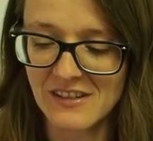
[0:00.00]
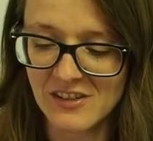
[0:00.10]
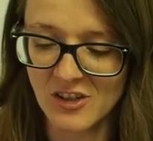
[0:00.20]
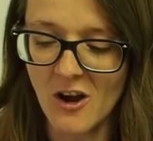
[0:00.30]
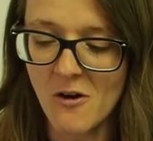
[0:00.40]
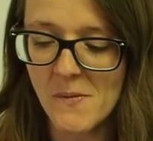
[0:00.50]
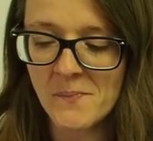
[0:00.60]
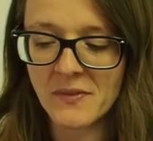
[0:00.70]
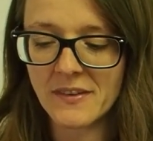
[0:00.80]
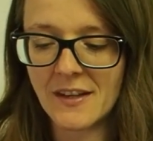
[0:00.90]
So now
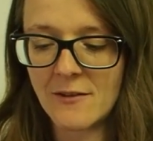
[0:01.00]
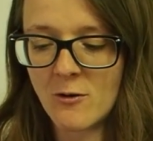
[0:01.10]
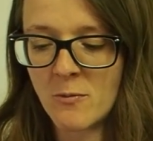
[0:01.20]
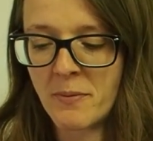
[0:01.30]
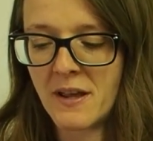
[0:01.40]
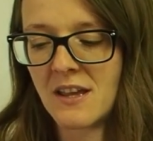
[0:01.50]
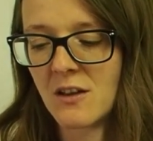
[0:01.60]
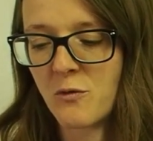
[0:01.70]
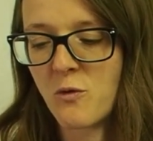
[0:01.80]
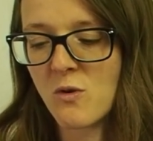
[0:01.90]
they were paying
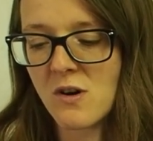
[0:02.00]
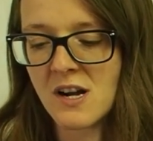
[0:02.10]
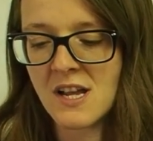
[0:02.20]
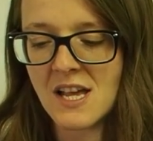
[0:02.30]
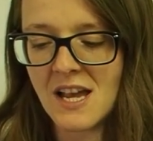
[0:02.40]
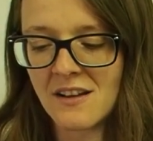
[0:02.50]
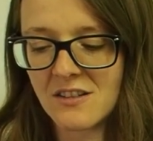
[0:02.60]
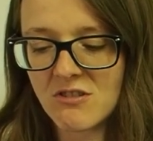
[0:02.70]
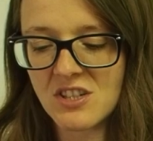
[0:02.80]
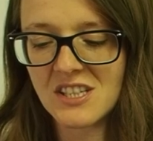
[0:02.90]
for
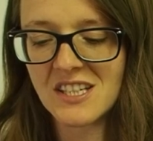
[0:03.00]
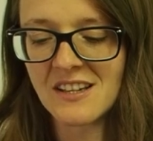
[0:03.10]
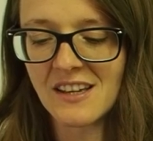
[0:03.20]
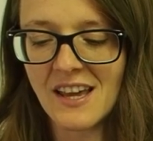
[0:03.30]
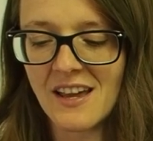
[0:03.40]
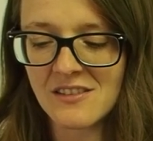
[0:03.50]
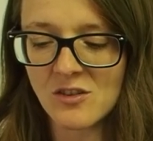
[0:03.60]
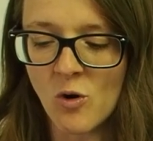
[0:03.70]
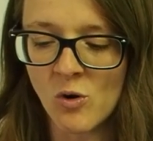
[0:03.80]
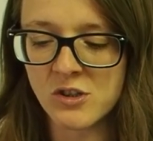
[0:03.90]
electricity and gas
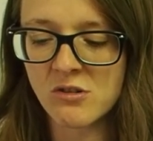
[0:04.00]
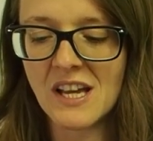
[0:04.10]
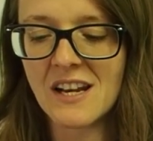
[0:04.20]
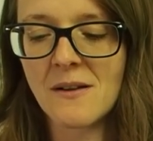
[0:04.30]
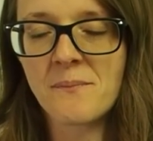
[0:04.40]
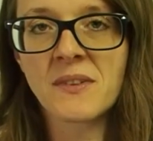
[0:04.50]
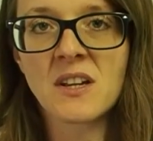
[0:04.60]
altogether